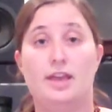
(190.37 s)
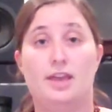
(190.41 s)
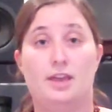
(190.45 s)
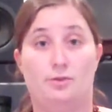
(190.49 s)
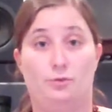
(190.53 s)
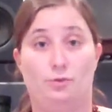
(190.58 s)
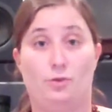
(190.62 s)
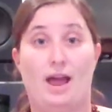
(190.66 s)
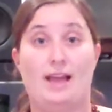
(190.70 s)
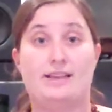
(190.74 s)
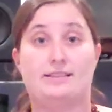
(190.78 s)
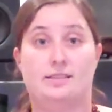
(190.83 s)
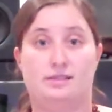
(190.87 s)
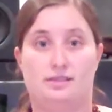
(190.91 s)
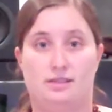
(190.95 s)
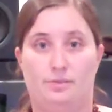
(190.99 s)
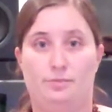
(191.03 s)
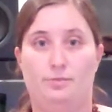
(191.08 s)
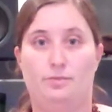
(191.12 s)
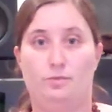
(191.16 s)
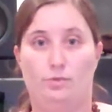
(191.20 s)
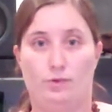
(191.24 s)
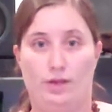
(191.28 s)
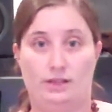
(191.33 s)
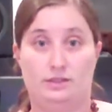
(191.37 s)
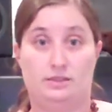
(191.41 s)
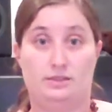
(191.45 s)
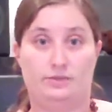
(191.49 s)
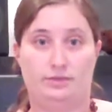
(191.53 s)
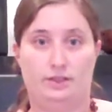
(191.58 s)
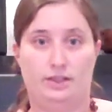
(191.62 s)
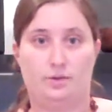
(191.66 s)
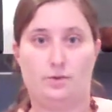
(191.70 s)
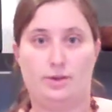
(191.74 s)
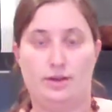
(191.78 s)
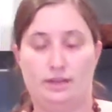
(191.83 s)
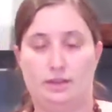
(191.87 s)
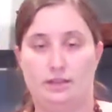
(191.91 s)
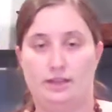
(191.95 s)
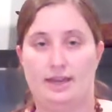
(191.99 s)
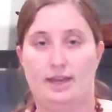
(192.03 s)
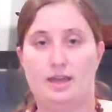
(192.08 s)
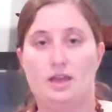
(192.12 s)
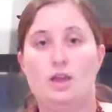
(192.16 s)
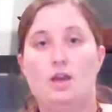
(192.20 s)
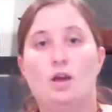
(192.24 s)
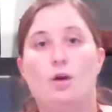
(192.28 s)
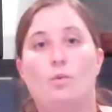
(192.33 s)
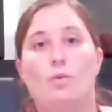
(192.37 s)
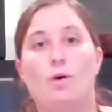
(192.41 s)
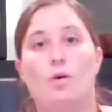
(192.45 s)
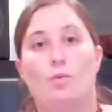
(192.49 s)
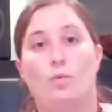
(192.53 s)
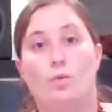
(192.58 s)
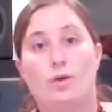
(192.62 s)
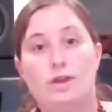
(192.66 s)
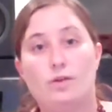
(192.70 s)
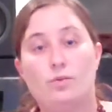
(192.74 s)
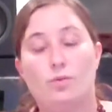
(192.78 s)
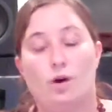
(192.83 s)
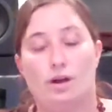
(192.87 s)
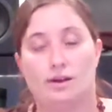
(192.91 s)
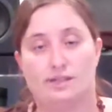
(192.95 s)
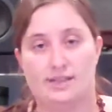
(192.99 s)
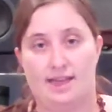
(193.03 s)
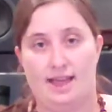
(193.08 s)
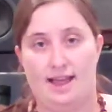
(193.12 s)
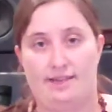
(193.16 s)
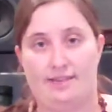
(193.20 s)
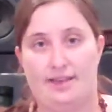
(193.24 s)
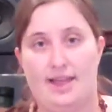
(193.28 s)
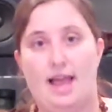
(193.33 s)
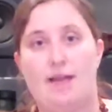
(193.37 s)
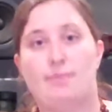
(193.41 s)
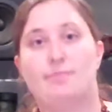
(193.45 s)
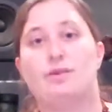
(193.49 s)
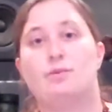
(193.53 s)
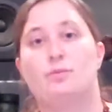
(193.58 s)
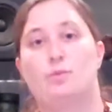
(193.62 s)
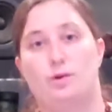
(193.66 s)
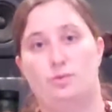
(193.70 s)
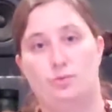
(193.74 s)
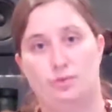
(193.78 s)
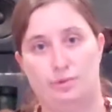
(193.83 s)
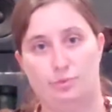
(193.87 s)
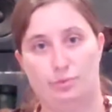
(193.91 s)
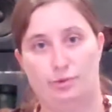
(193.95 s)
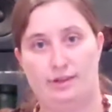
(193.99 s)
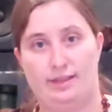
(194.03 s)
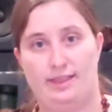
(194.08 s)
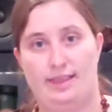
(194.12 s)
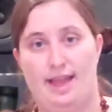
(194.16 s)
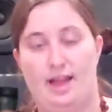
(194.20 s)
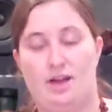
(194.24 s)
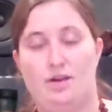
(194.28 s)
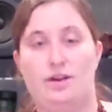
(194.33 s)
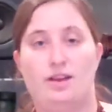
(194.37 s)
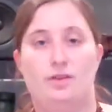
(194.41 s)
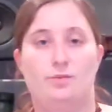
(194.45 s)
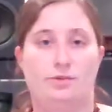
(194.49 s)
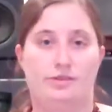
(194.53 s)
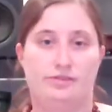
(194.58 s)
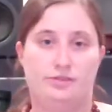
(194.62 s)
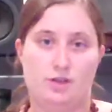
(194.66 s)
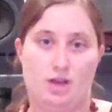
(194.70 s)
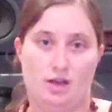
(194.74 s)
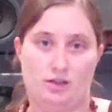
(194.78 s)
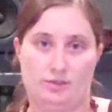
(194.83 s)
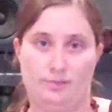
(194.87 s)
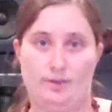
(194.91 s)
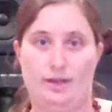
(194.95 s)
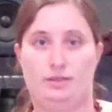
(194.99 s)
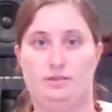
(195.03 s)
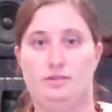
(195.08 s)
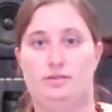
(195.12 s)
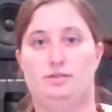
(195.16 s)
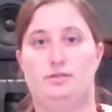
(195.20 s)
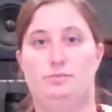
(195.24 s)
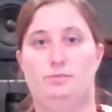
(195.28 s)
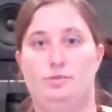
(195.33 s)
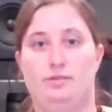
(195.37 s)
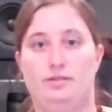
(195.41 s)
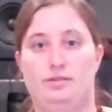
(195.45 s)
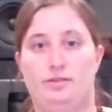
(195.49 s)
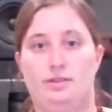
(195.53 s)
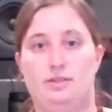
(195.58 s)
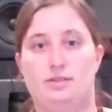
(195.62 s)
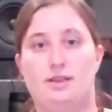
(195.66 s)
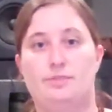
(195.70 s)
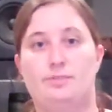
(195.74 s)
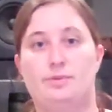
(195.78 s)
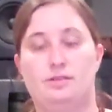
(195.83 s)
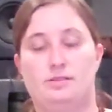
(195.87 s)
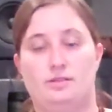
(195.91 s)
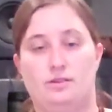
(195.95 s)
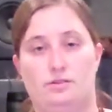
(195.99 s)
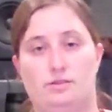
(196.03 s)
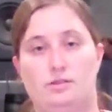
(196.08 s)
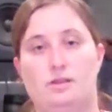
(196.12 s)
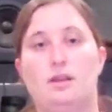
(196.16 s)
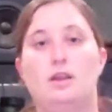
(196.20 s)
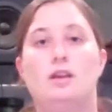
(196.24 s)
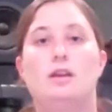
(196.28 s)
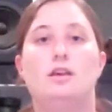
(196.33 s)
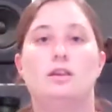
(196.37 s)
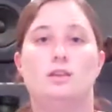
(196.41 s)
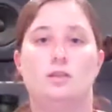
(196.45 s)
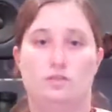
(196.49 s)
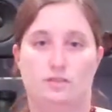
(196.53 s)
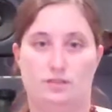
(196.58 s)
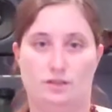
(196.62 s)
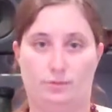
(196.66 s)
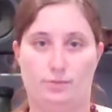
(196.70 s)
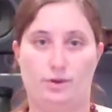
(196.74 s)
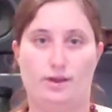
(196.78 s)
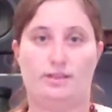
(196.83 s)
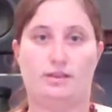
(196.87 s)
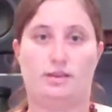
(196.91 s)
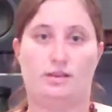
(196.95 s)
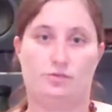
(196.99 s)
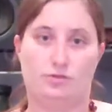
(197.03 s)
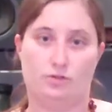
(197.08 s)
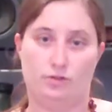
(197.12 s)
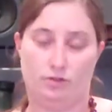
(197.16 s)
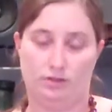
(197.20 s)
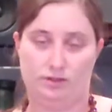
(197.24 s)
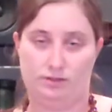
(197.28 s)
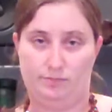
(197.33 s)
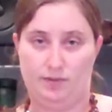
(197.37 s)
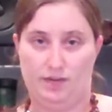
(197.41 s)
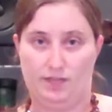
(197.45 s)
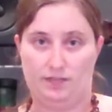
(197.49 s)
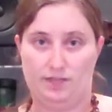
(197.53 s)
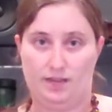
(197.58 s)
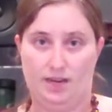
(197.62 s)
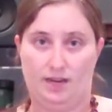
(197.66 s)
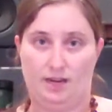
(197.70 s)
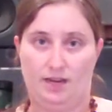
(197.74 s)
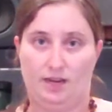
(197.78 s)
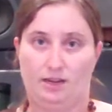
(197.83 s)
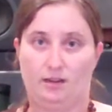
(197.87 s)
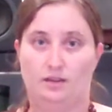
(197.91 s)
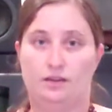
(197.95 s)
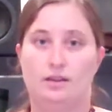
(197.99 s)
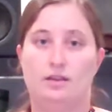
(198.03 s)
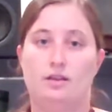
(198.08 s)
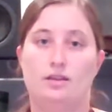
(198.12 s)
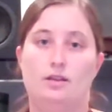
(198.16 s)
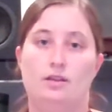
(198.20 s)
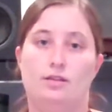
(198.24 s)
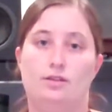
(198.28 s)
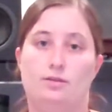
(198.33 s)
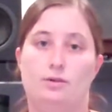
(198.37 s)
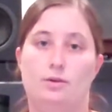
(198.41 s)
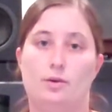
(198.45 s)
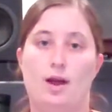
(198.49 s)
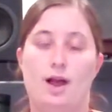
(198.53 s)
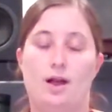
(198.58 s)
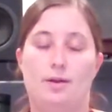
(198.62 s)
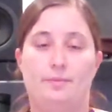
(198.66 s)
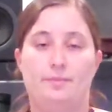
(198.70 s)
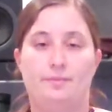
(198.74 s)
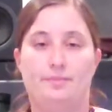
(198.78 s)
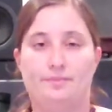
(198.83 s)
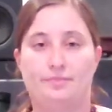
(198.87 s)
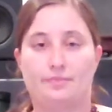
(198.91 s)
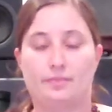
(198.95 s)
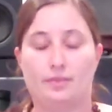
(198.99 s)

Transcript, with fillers: it rises up relatively quickly. What we want to have happen when we breathe out, and we've talked about this in previous episodes, using breath control and maintaining throughout,